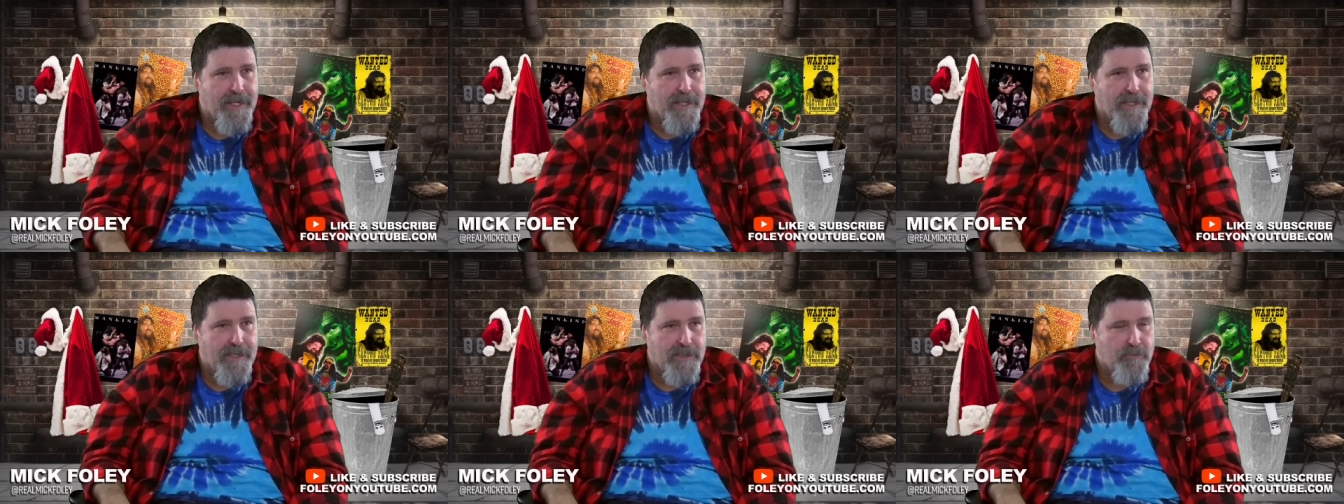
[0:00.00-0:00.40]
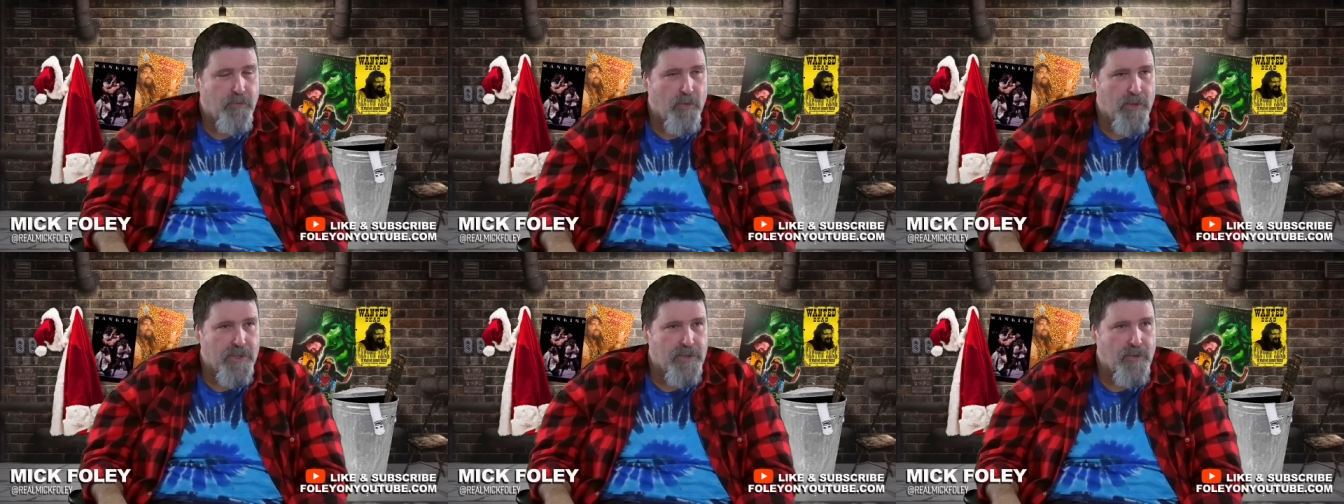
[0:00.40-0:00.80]
the
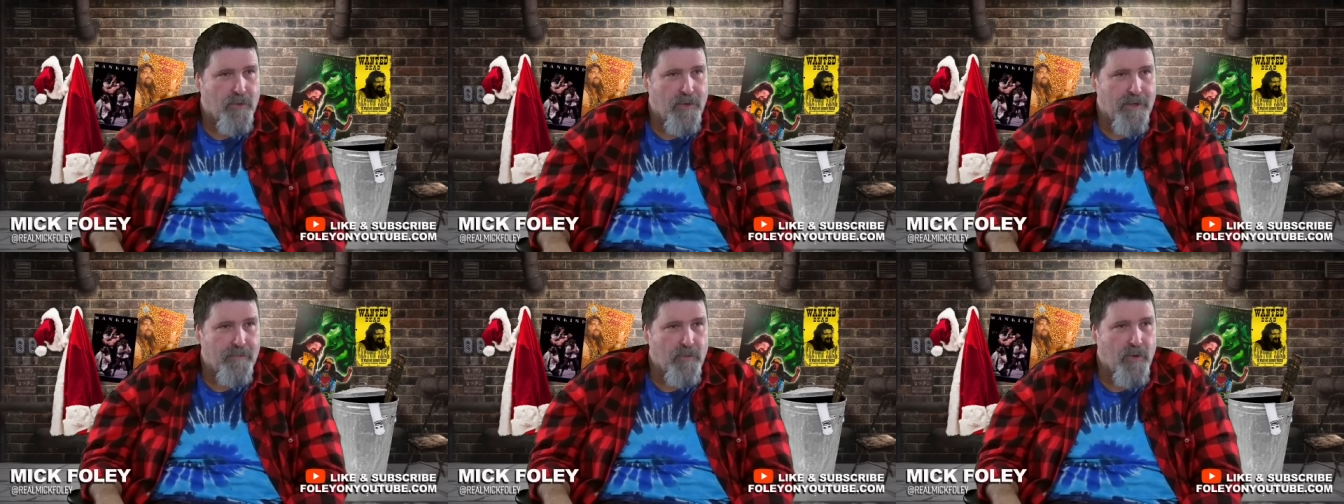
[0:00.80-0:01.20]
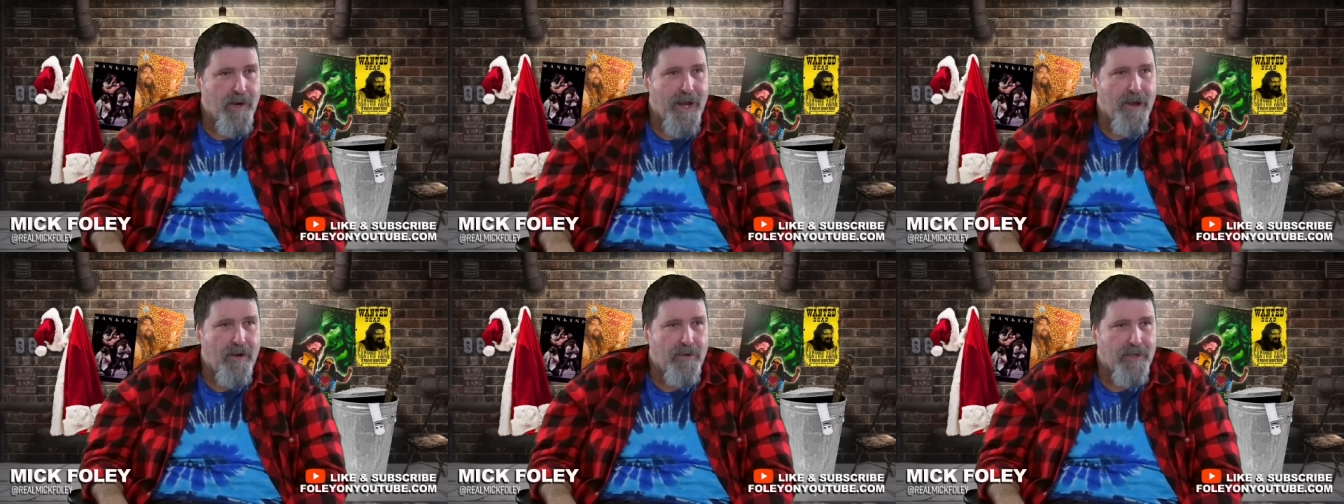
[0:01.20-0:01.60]
sportatorium
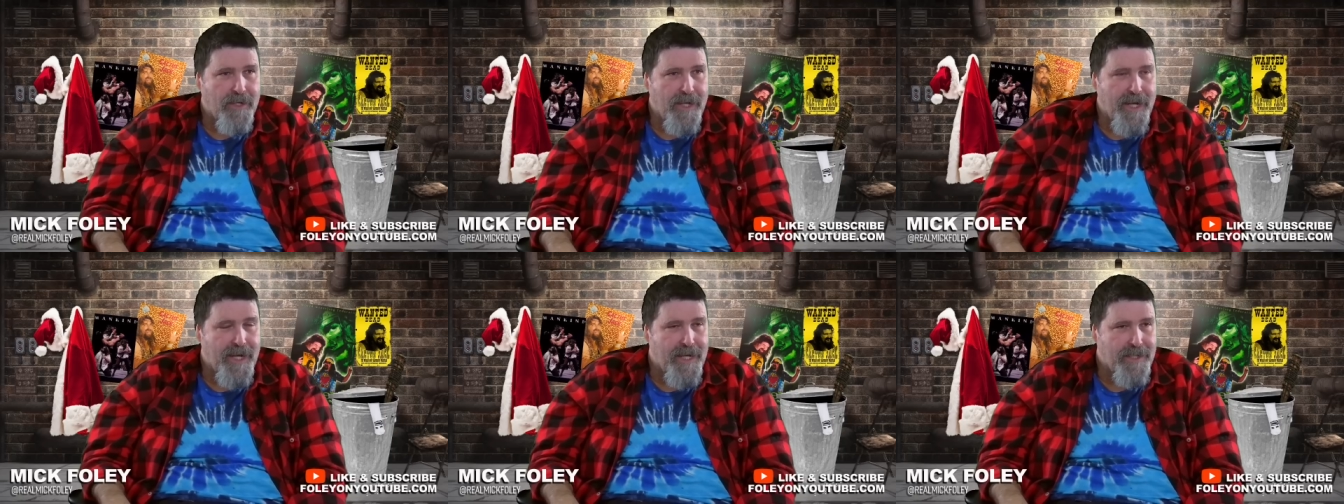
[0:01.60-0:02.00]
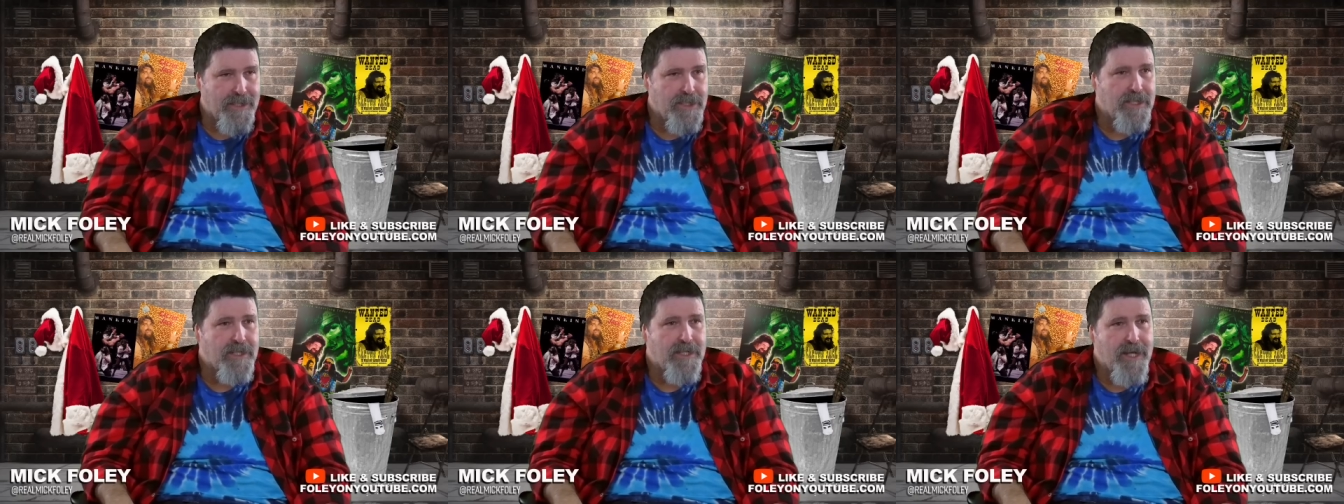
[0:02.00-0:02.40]
ground and
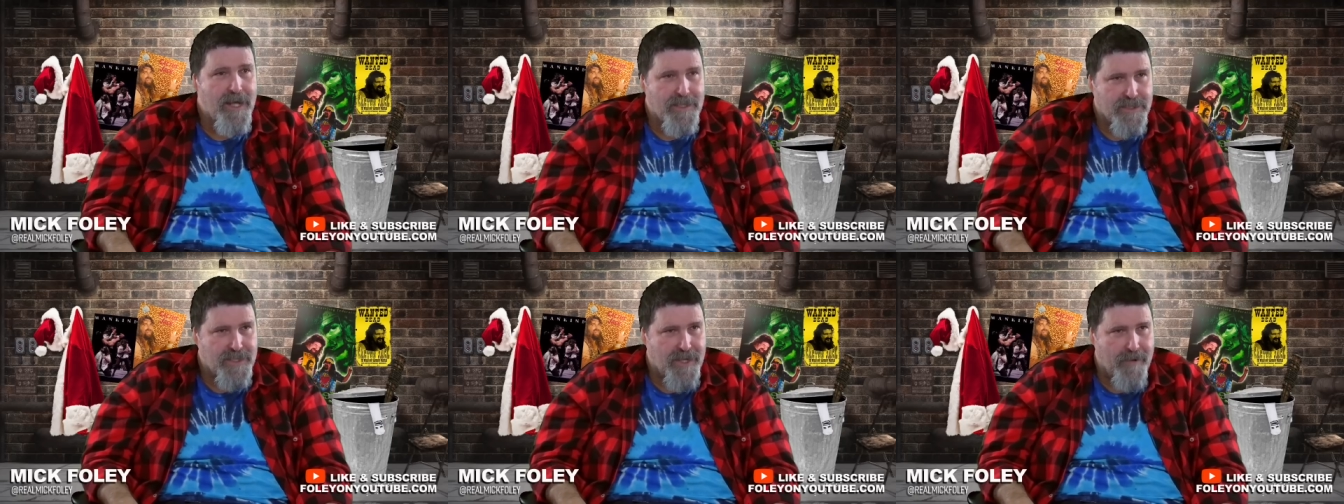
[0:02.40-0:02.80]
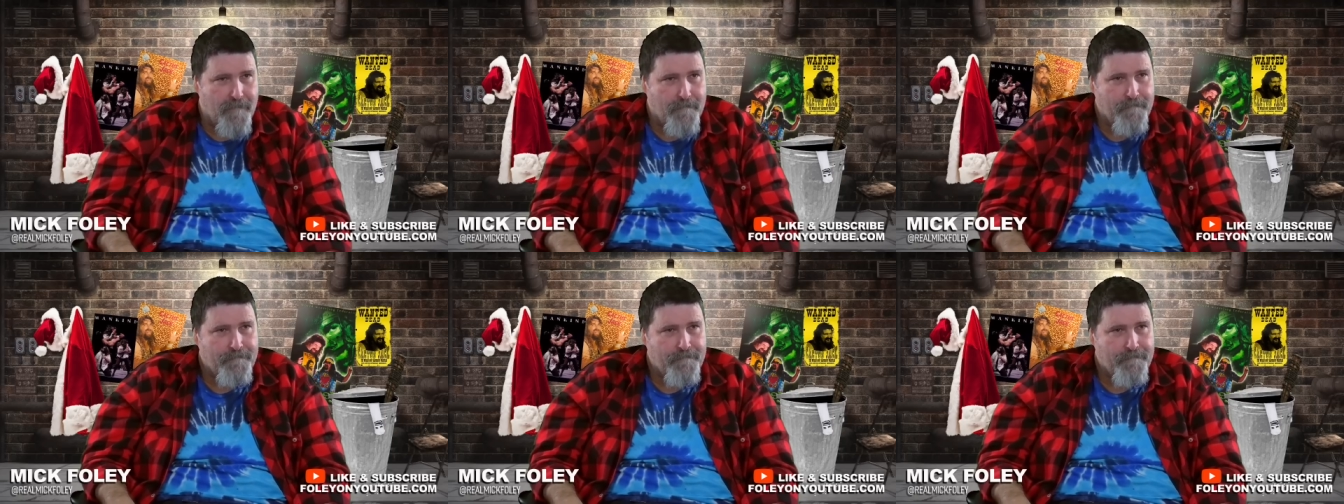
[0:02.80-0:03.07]
concussed him.